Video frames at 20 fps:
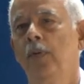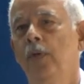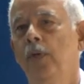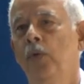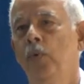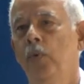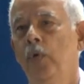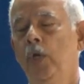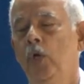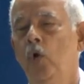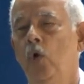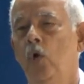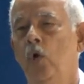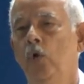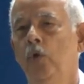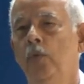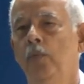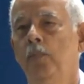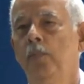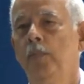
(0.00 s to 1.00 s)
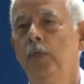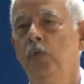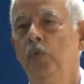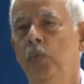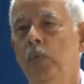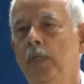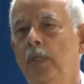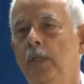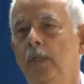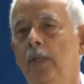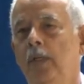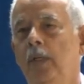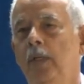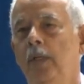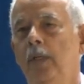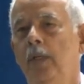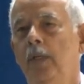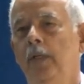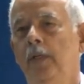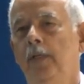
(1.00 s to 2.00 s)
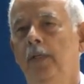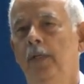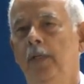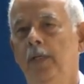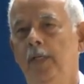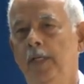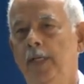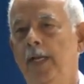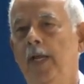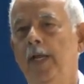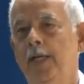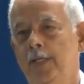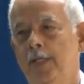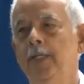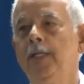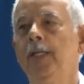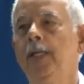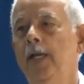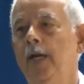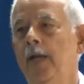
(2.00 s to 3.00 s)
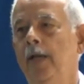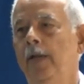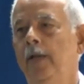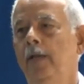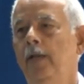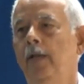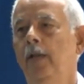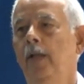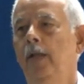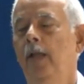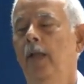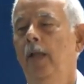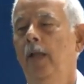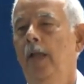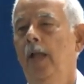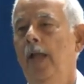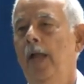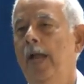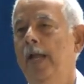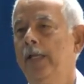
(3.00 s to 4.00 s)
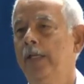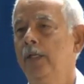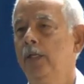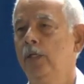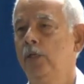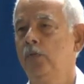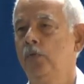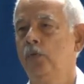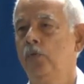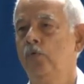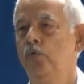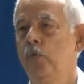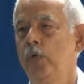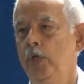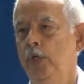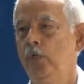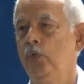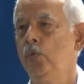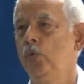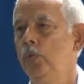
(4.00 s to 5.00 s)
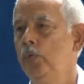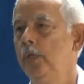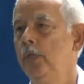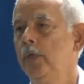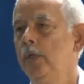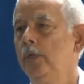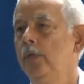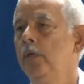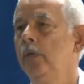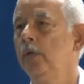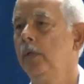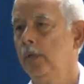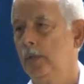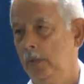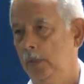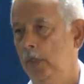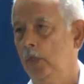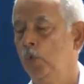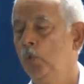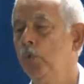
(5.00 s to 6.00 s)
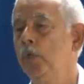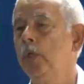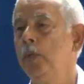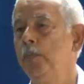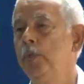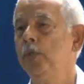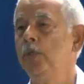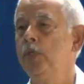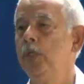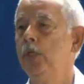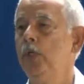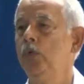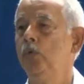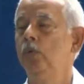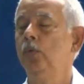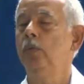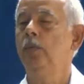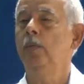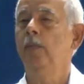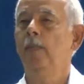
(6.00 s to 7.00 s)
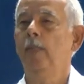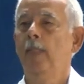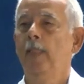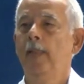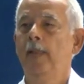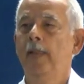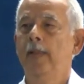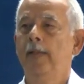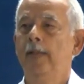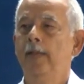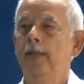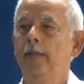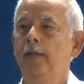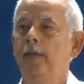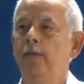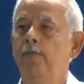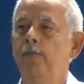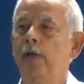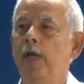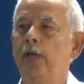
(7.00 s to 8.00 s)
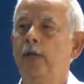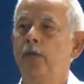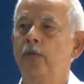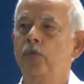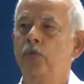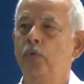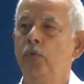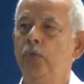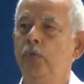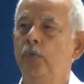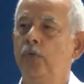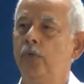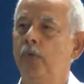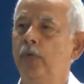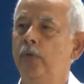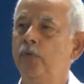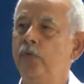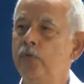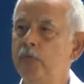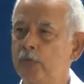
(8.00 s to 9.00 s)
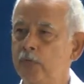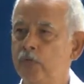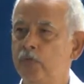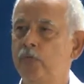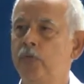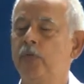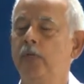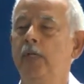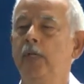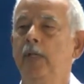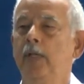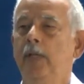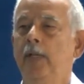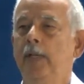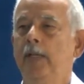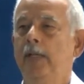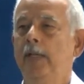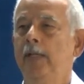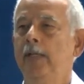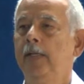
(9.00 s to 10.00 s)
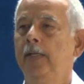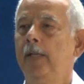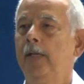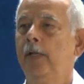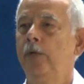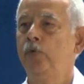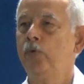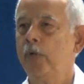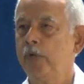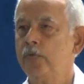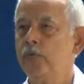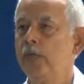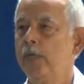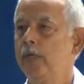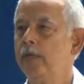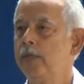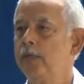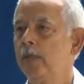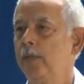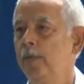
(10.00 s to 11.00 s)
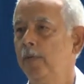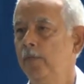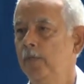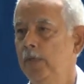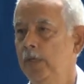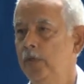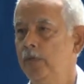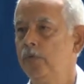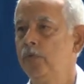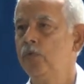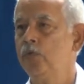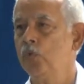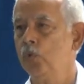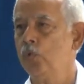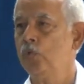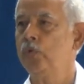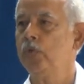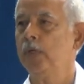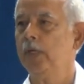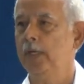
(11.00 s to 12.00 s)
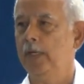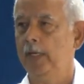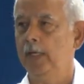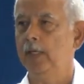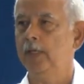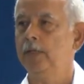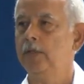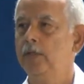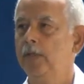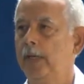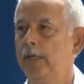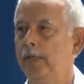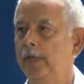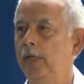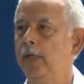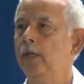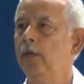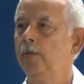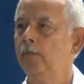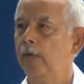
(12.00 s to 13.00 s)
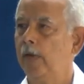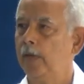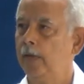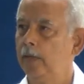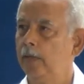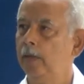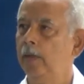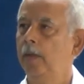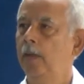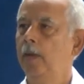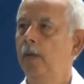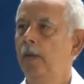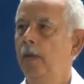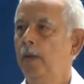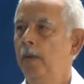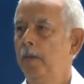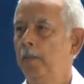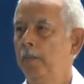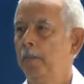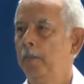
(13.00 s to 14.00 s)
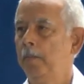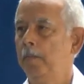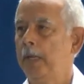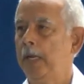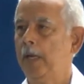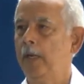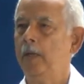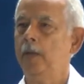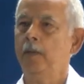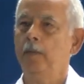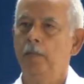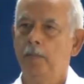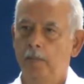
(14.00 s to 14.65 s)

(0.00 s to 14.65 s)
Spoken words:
going on between the EITI and the trade union, the OWTU, that in fact is going to assist in addressing some of these social ills identified by